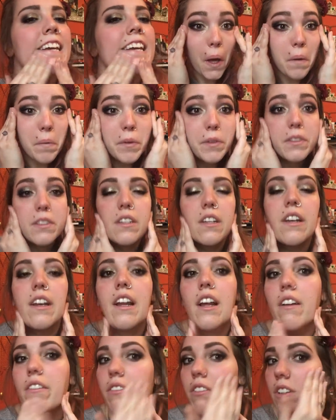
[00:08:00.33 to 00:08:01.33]
I almost
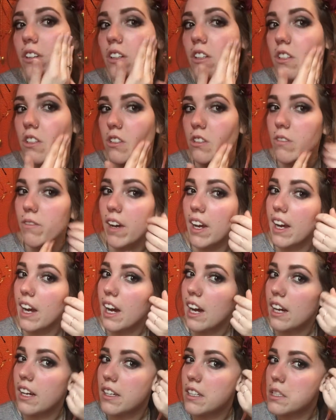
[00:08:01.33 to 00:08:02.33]
never do my
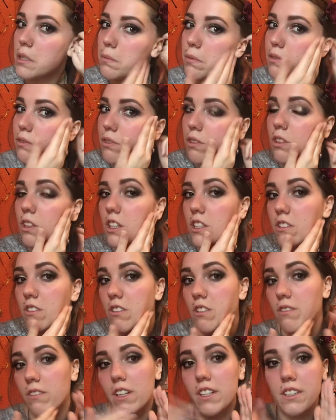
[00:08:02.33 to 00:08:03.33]
eyes before I
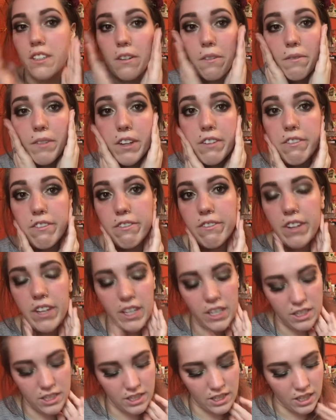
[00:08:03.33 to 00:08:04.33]
do the rest of my
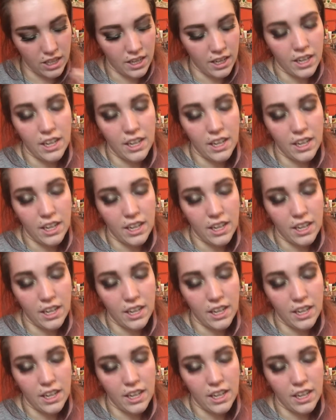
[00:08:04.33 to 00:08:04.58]
face.